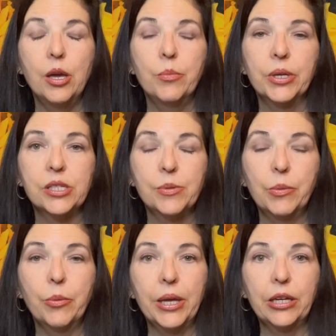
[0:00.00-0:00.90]
because
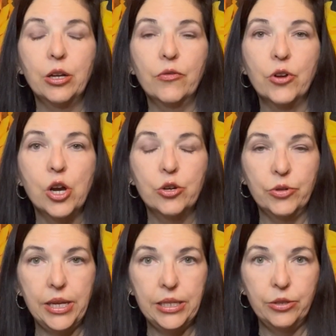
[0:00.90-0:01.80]
people making over
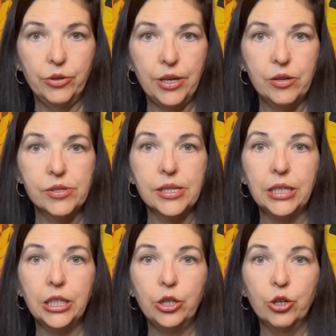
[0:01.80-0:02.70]
$182,000
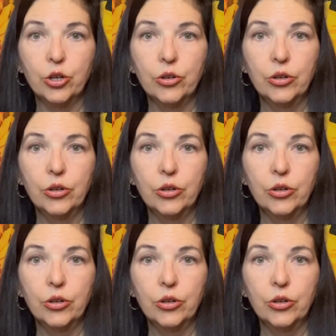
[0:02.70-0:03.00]
a year